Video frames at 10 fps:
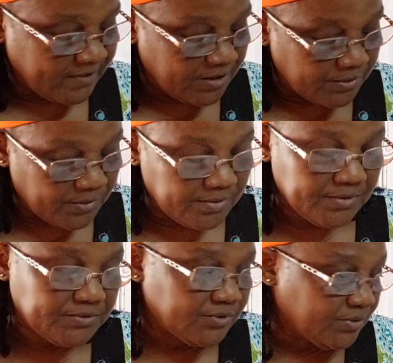
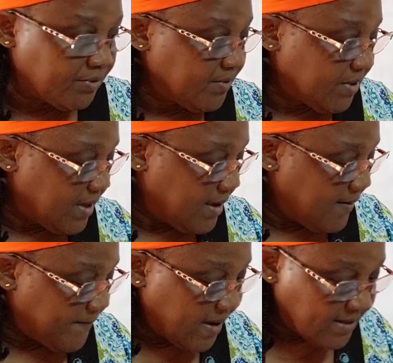to
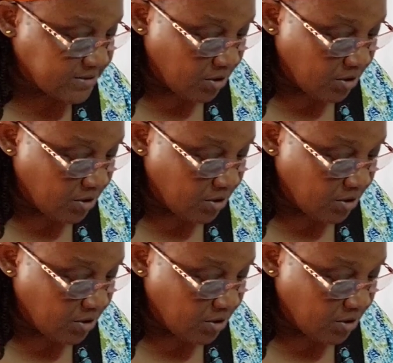pass